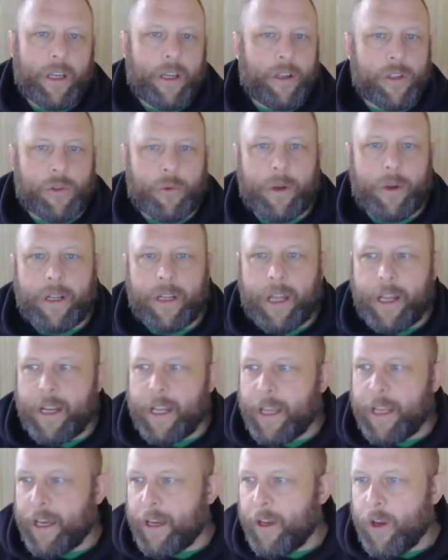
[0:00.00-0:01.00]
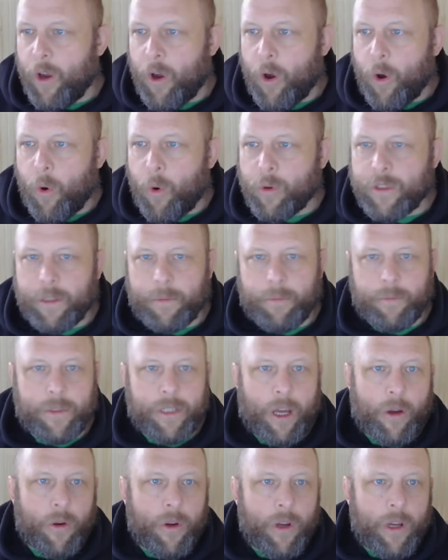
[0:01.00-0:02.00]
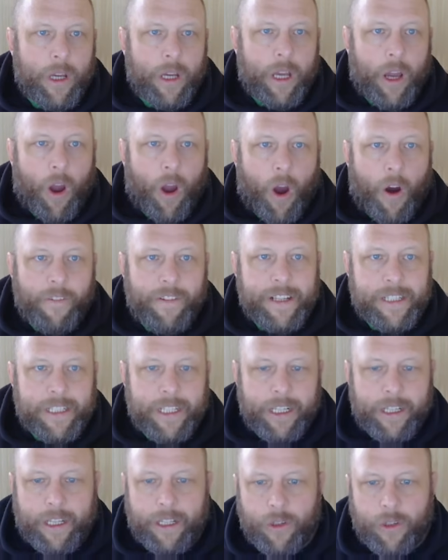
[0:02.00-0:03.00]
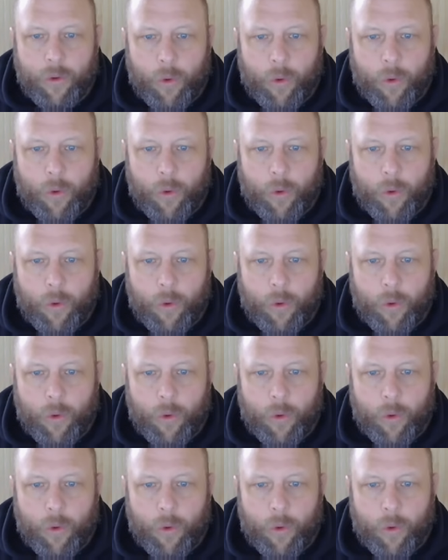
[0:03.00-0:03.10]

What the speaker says: Sweet, in here. Awesome. So obviously it can do